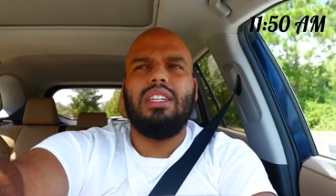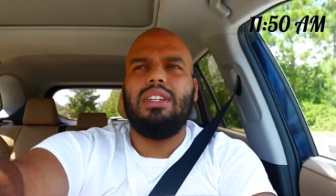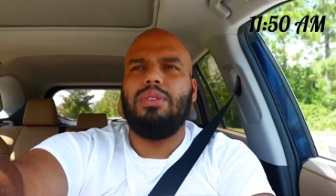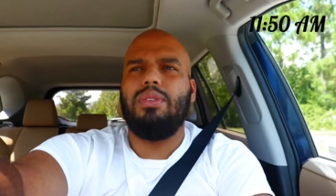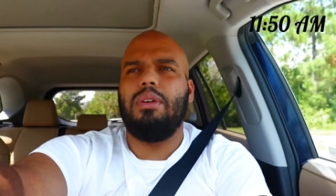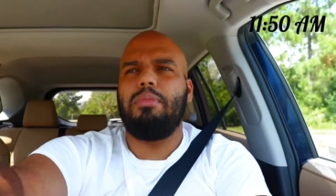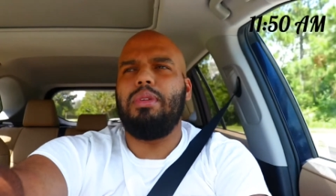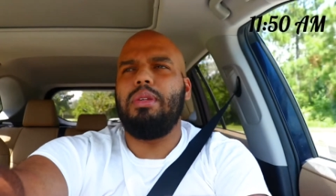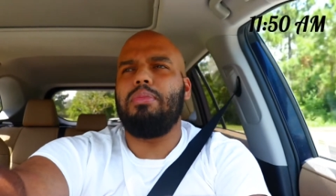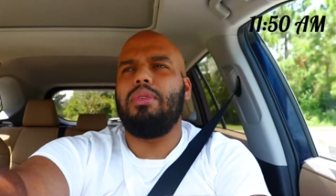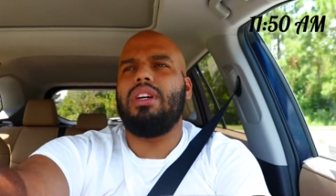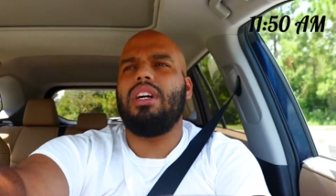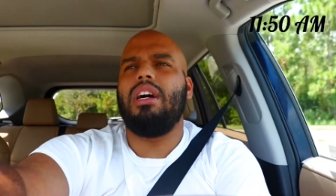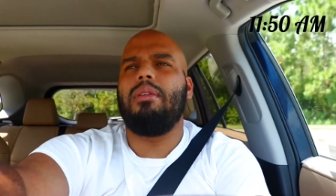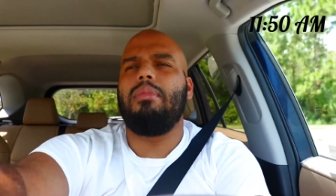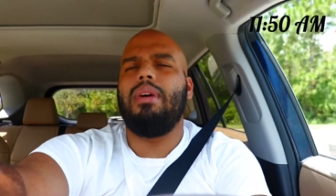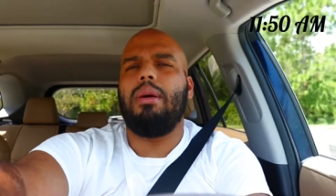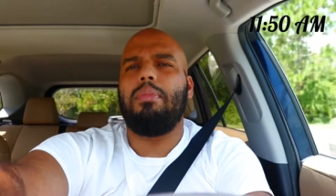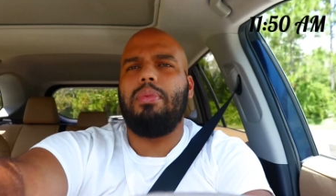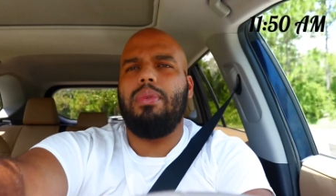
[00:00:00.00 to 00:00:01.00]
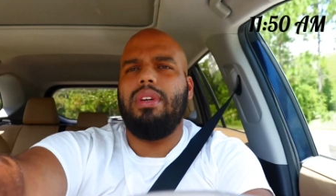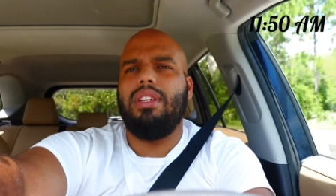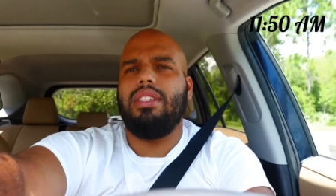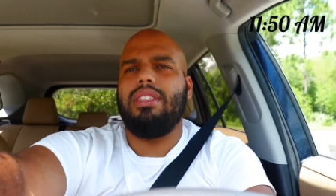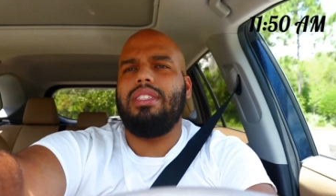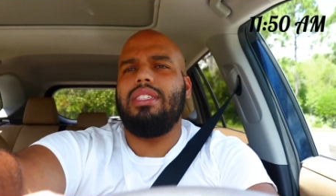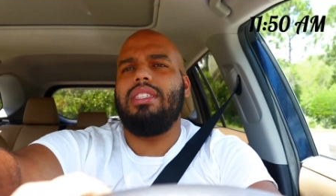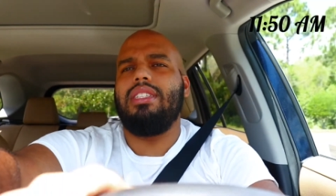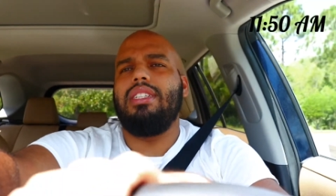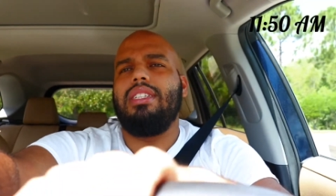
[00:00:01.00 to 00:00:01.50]
what people come up
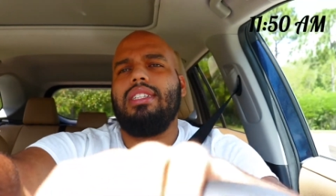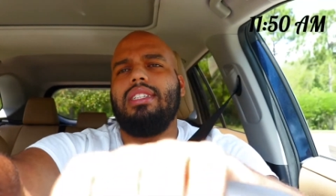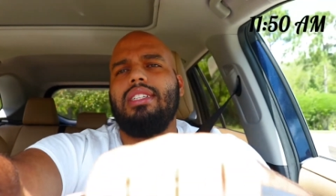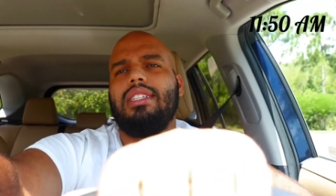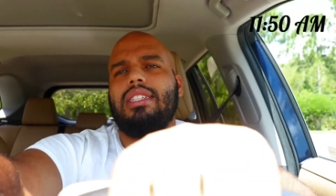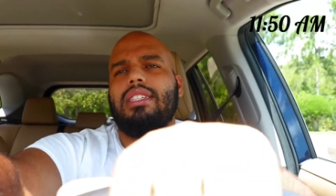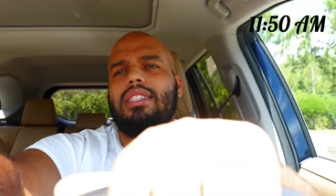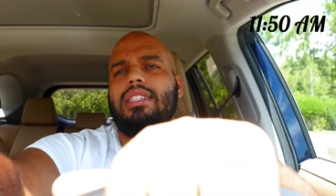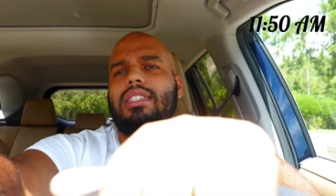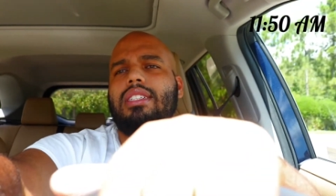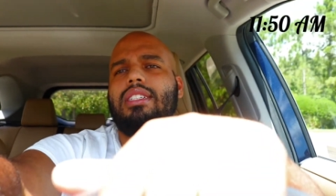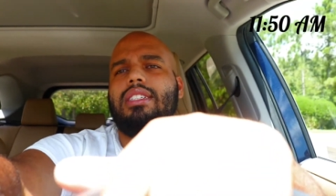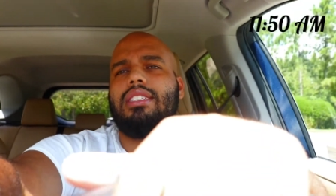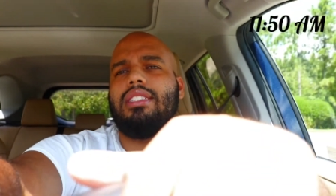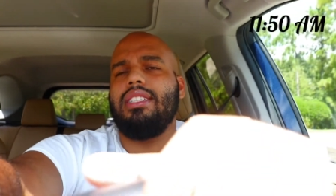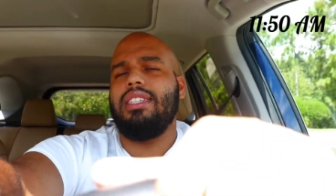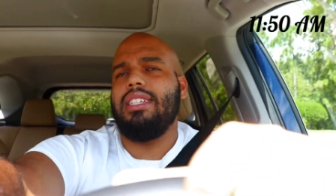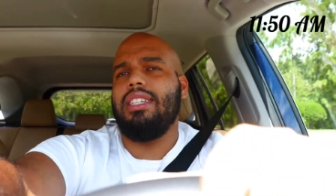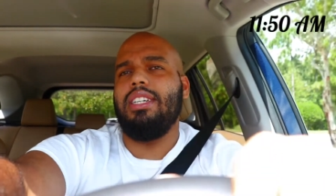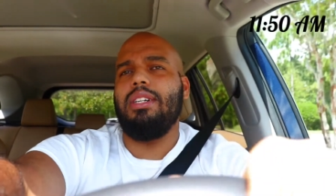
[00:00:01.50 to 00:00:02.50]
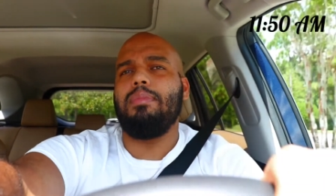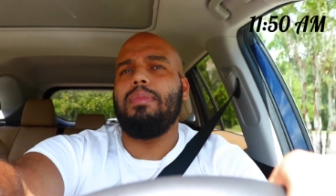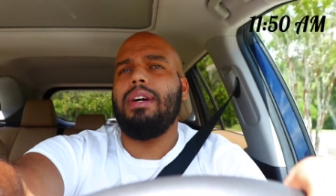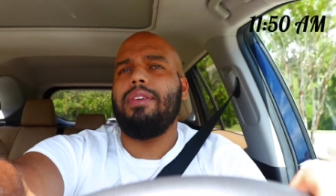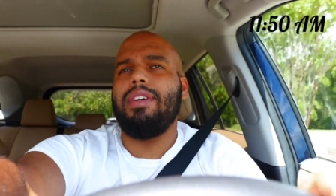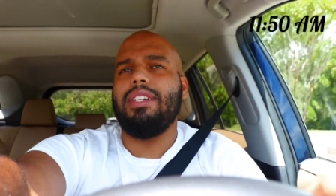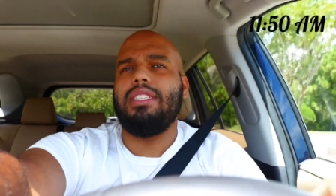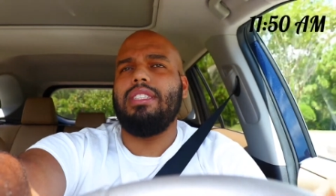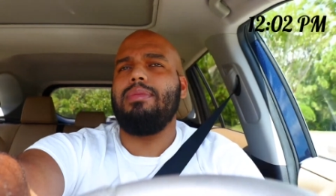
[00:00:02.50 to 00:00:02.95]
with to kill my rest of